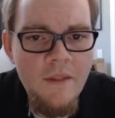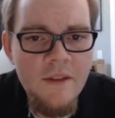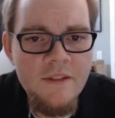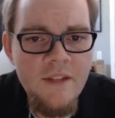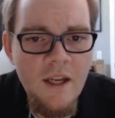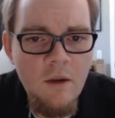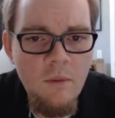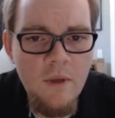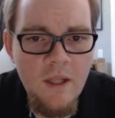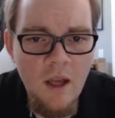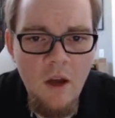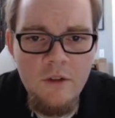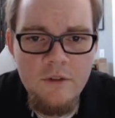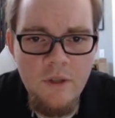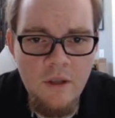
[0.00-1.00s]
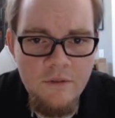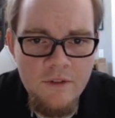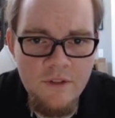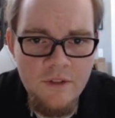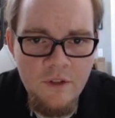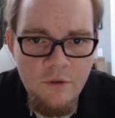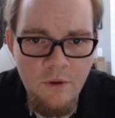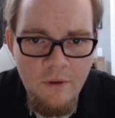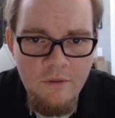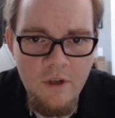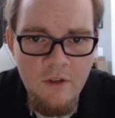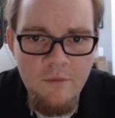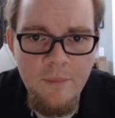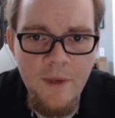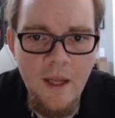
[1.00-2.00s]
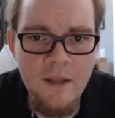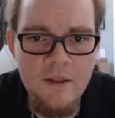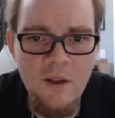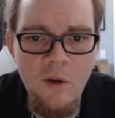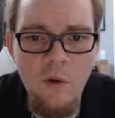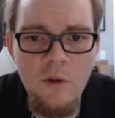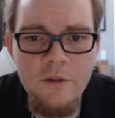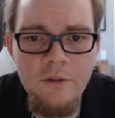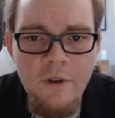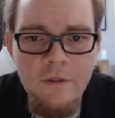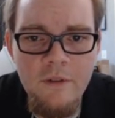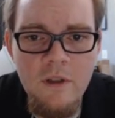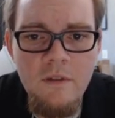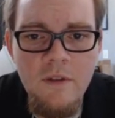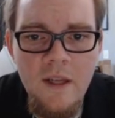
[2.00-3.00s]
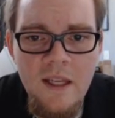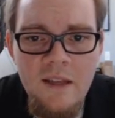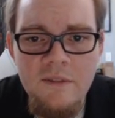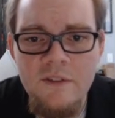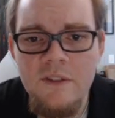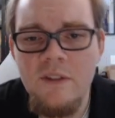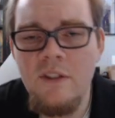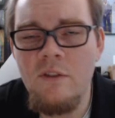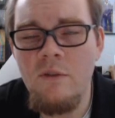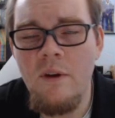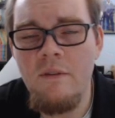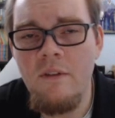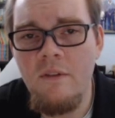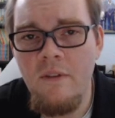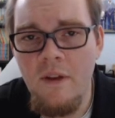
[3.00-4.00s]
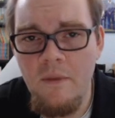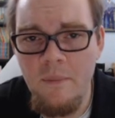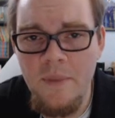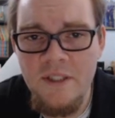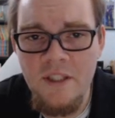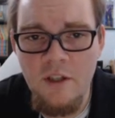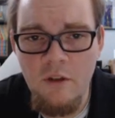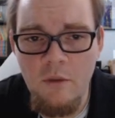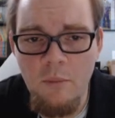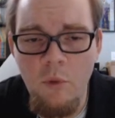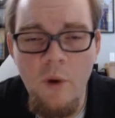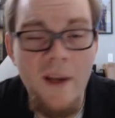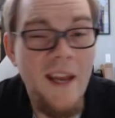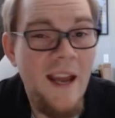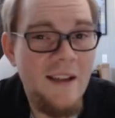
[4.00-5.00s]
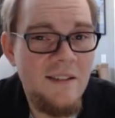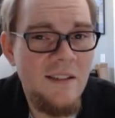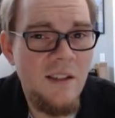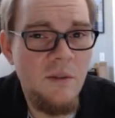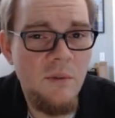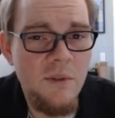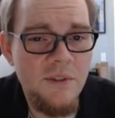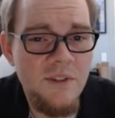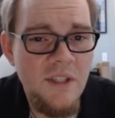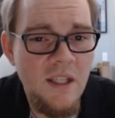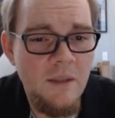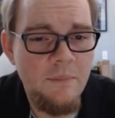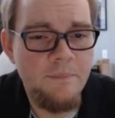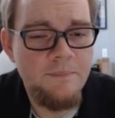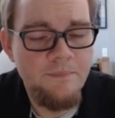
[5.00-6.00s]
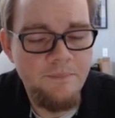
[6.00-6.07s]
The second one also gives us the derivative, but not the whole derivative. It gives us the derivative at a particular point x equals c.